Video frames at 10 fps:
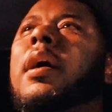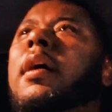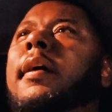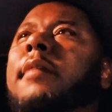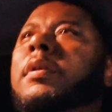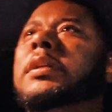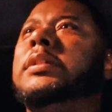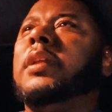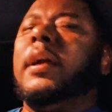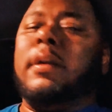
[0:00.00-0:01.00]
I didn't want
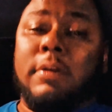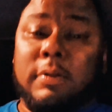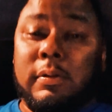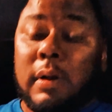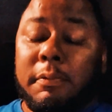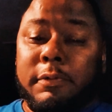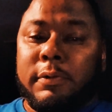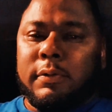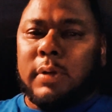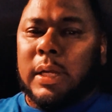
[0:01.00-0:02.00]
to see like I'm
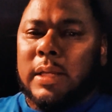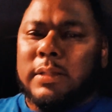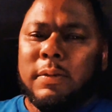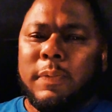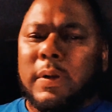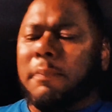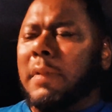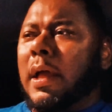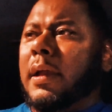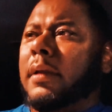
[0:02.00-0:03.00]
crazy, but
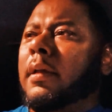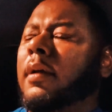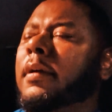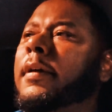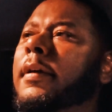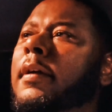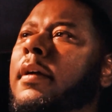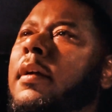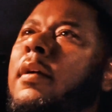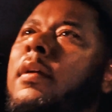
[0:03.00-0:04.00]
I'm like,
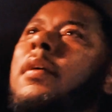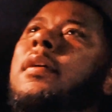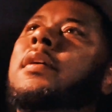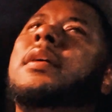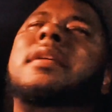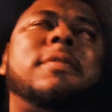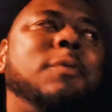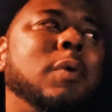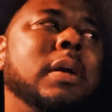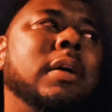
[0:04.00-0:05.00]

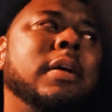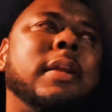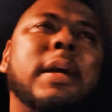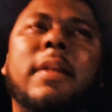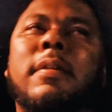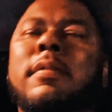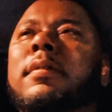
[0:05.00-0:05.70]
it's weird that